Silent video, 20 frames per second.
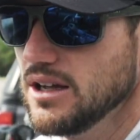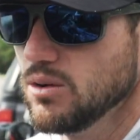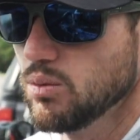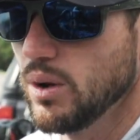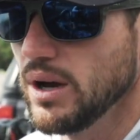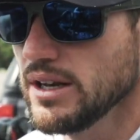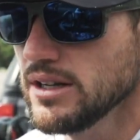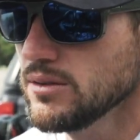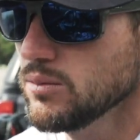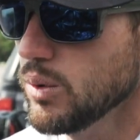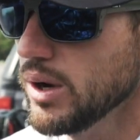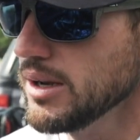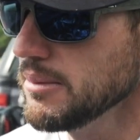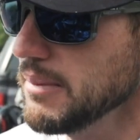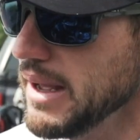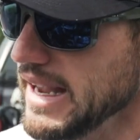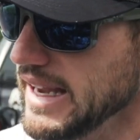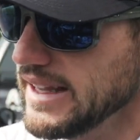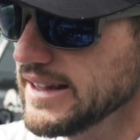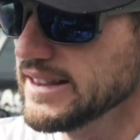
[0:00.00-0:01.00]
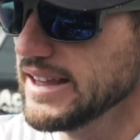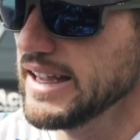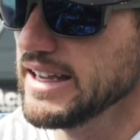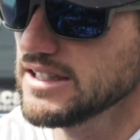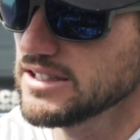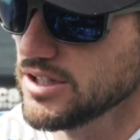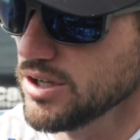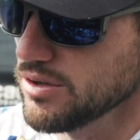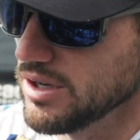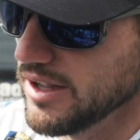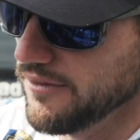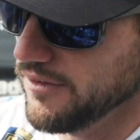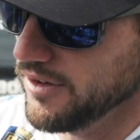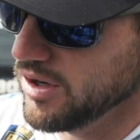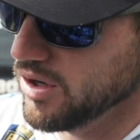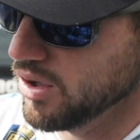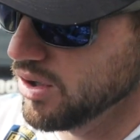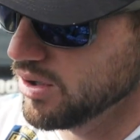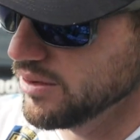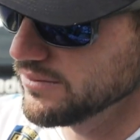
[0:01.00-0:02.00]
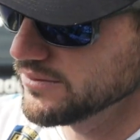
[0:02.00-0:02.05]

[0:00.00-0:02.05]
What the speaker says: Wasn't making things too difficult.